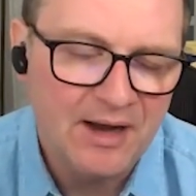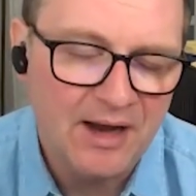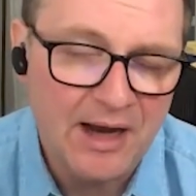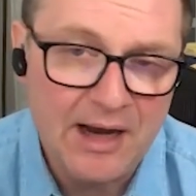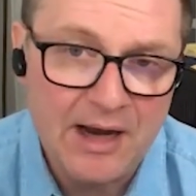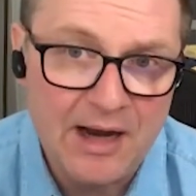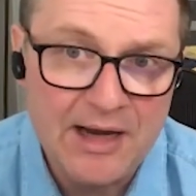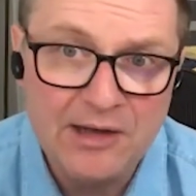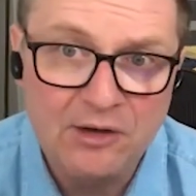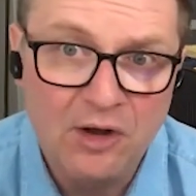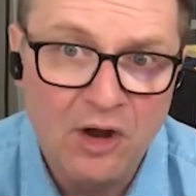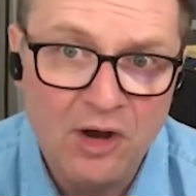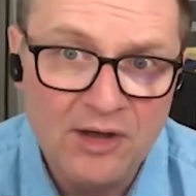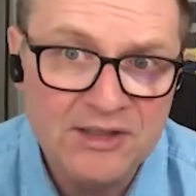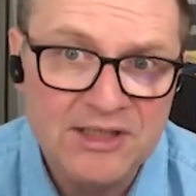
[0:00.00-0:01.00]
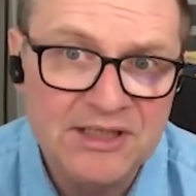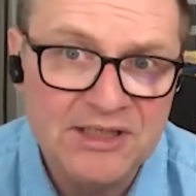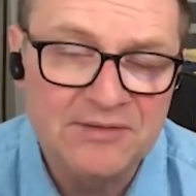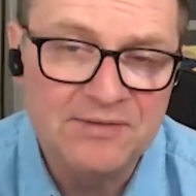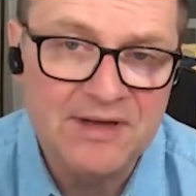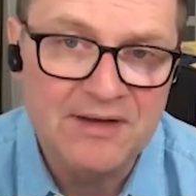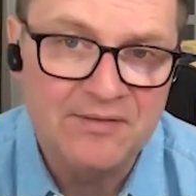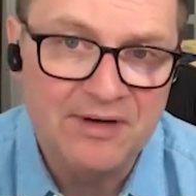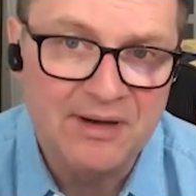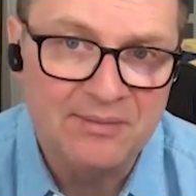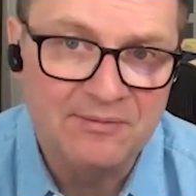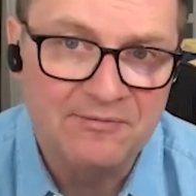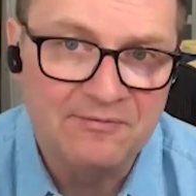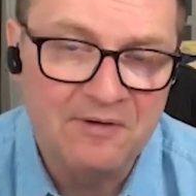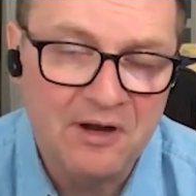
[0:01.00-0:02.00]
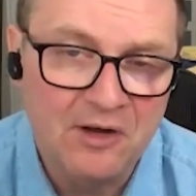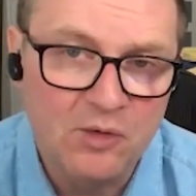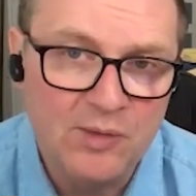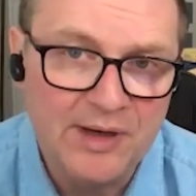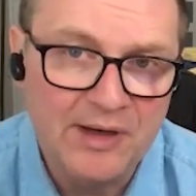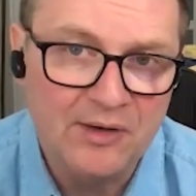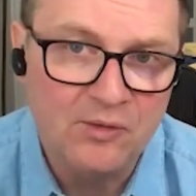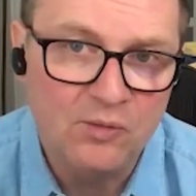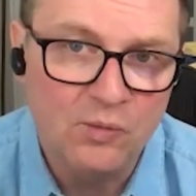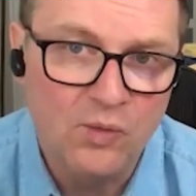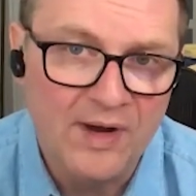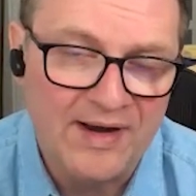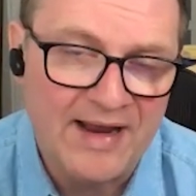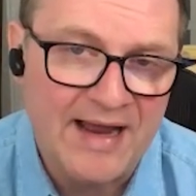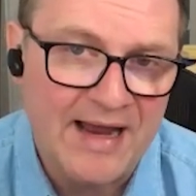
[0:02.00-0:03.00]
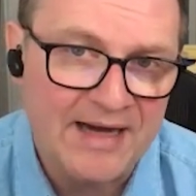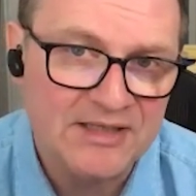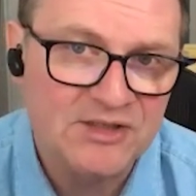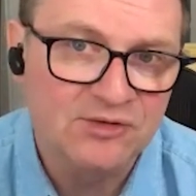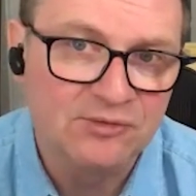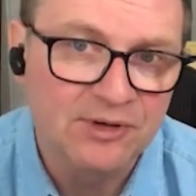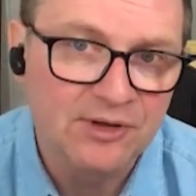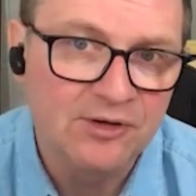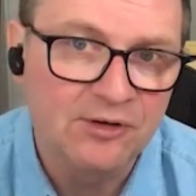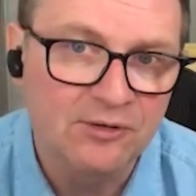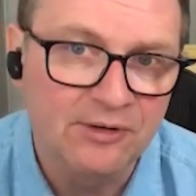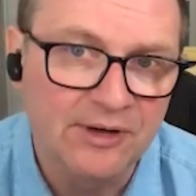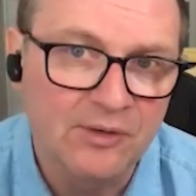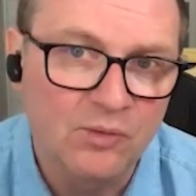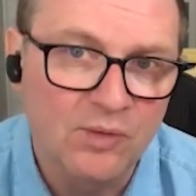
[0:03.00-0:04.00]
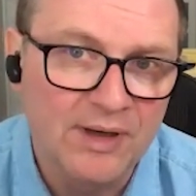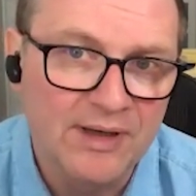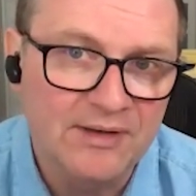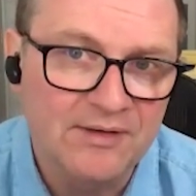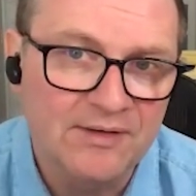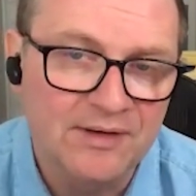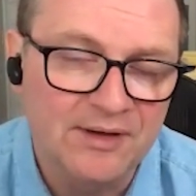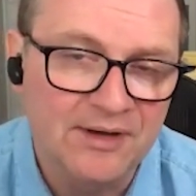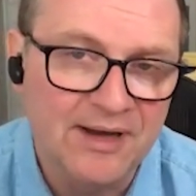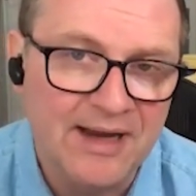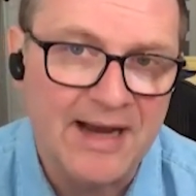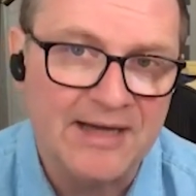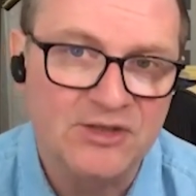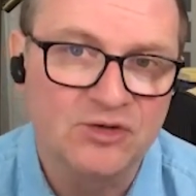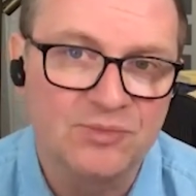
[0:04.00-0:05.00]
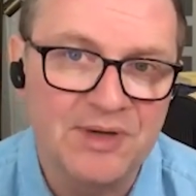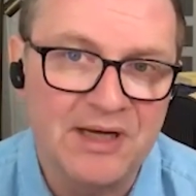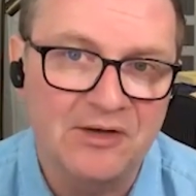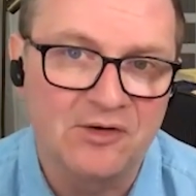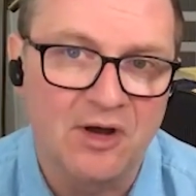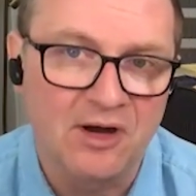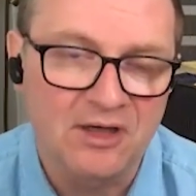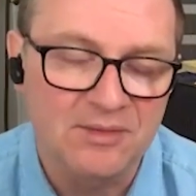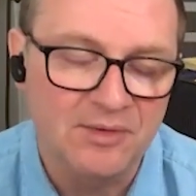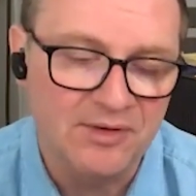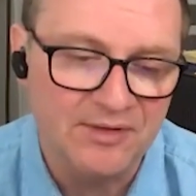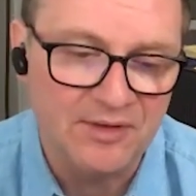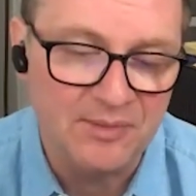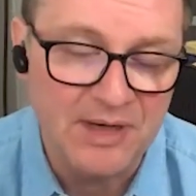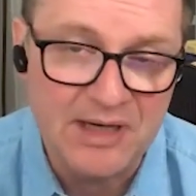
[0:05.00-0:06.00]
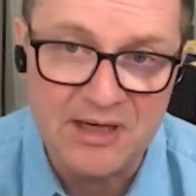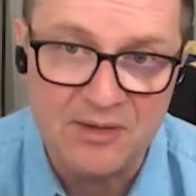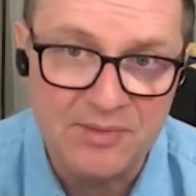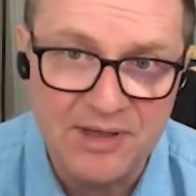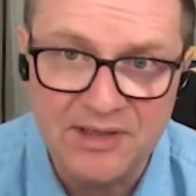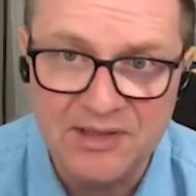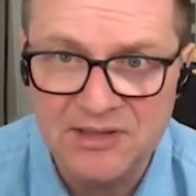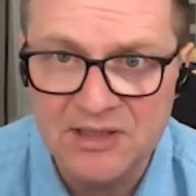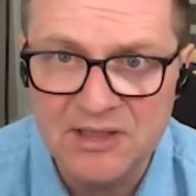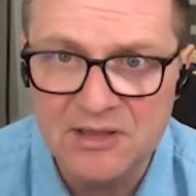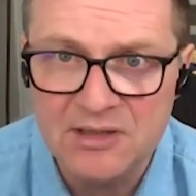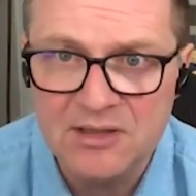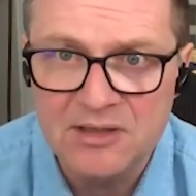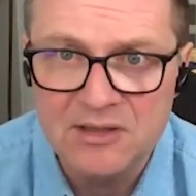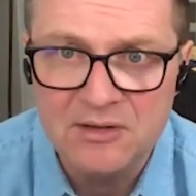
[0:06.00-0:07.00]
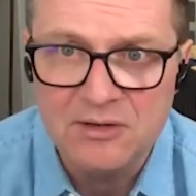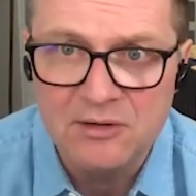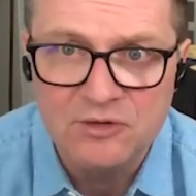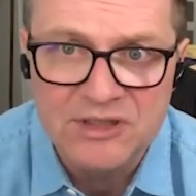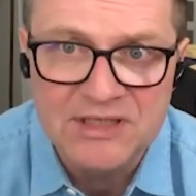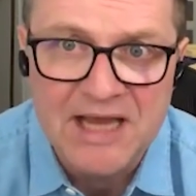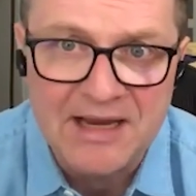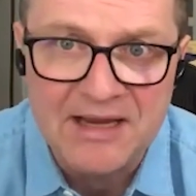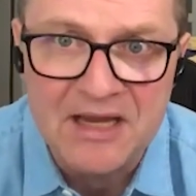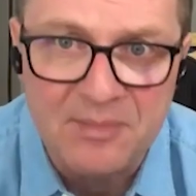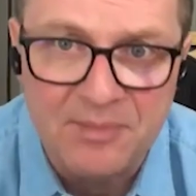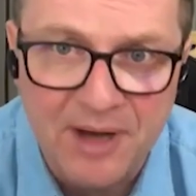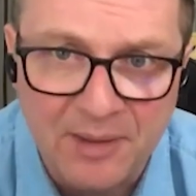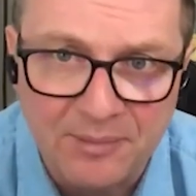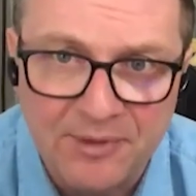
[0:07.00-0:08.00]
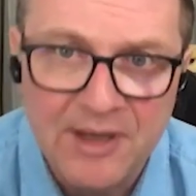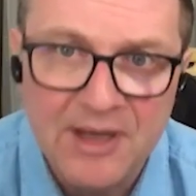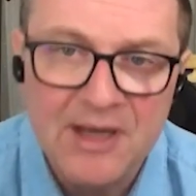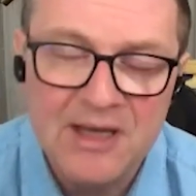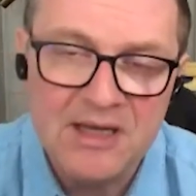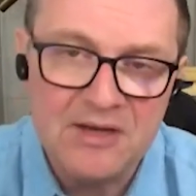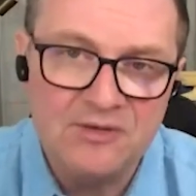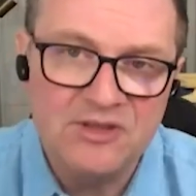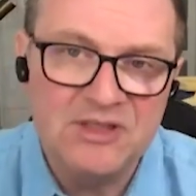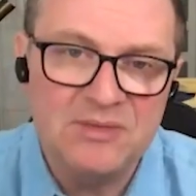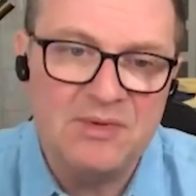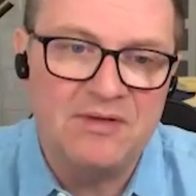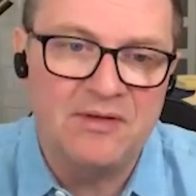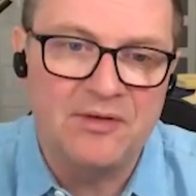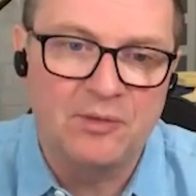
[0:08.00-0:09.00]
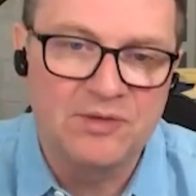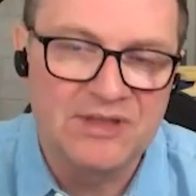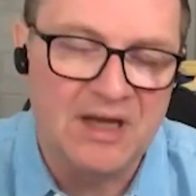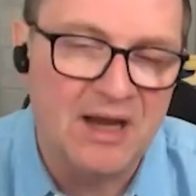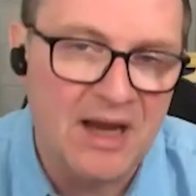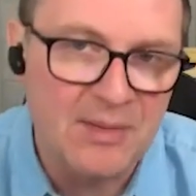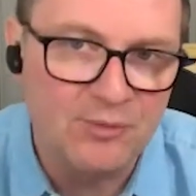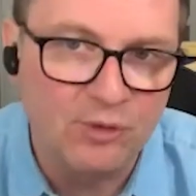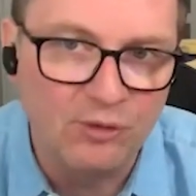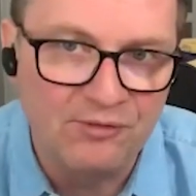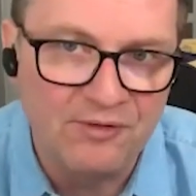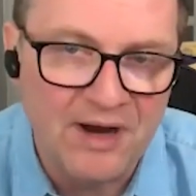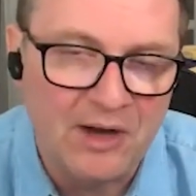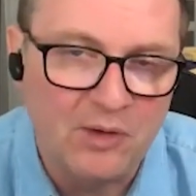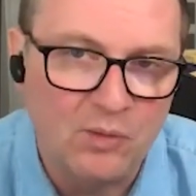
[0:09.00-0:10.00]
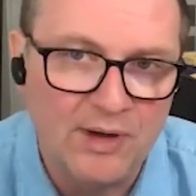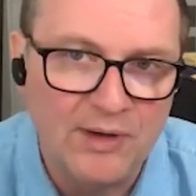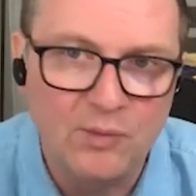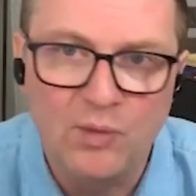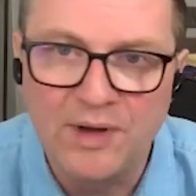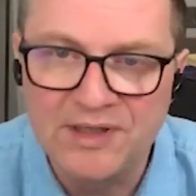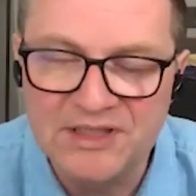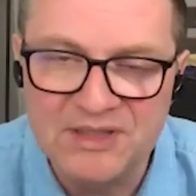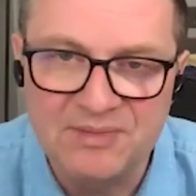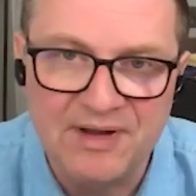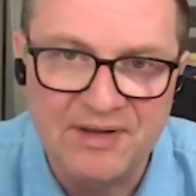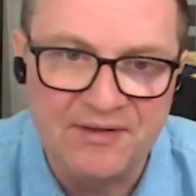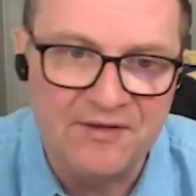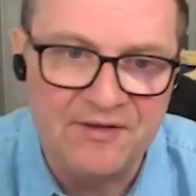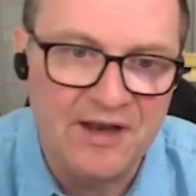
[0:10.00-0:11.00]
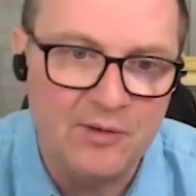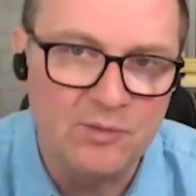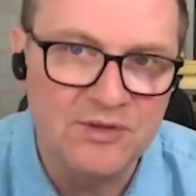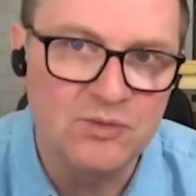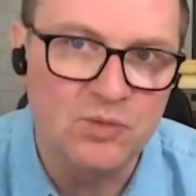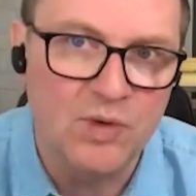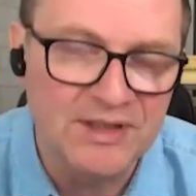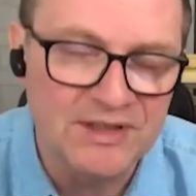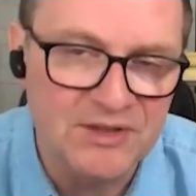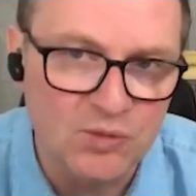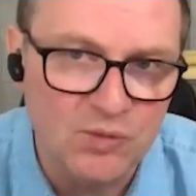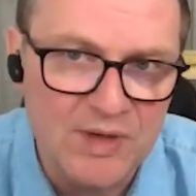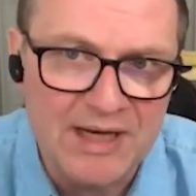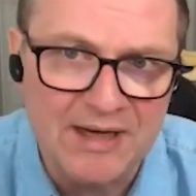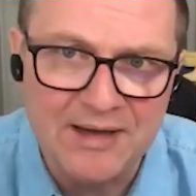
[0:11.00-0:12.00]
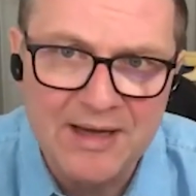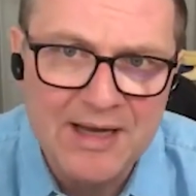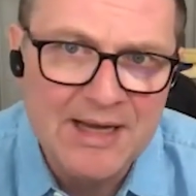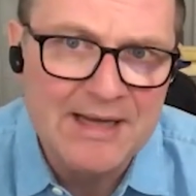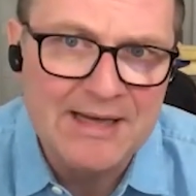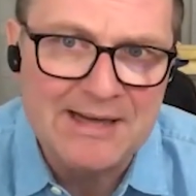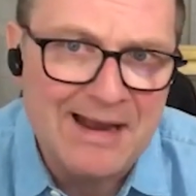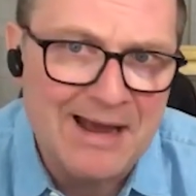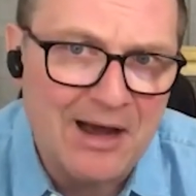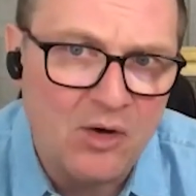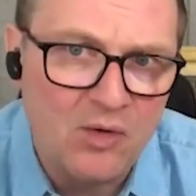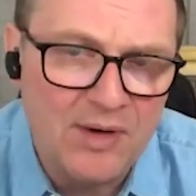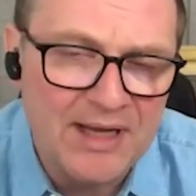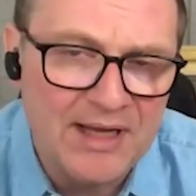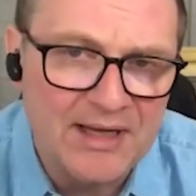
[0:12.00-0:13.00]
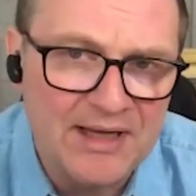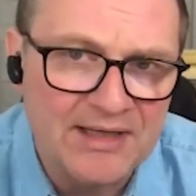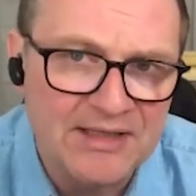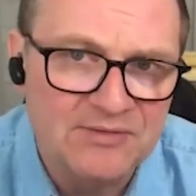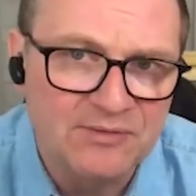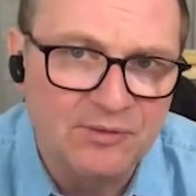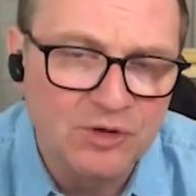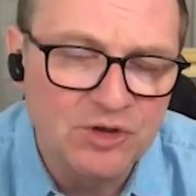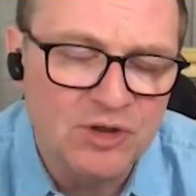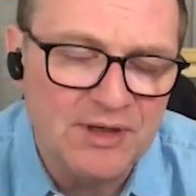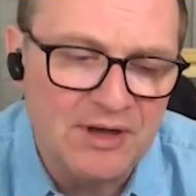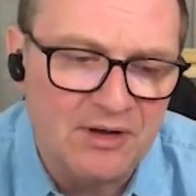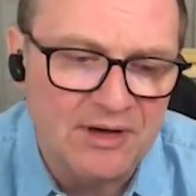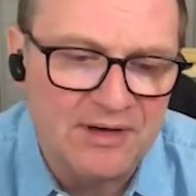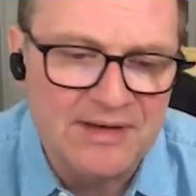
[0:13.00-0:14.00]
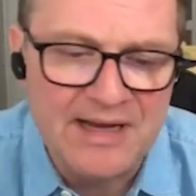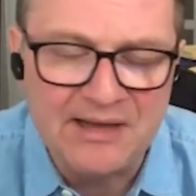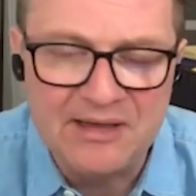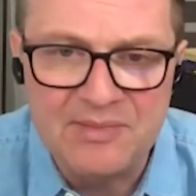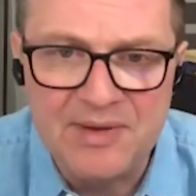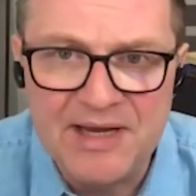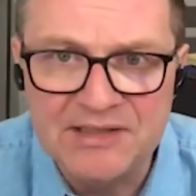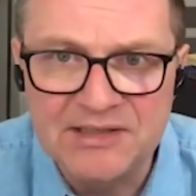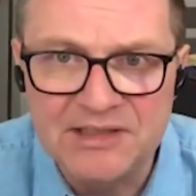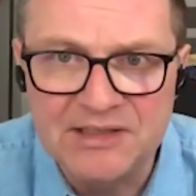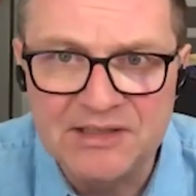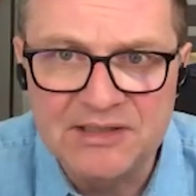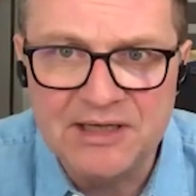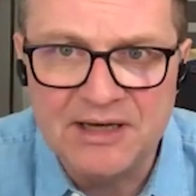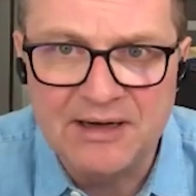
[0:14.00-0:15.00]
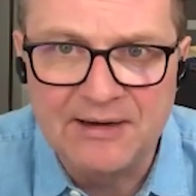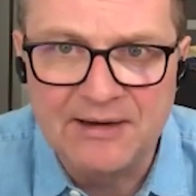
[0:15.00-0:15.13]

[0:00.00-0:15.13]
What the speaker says: I long since have given up following what hacks are occurring, what hacks are being talked about in the media, because you just can't keep up. It used to be that there was a high profile one once a month, then it was once a week. Now it's virtually on a daily basis.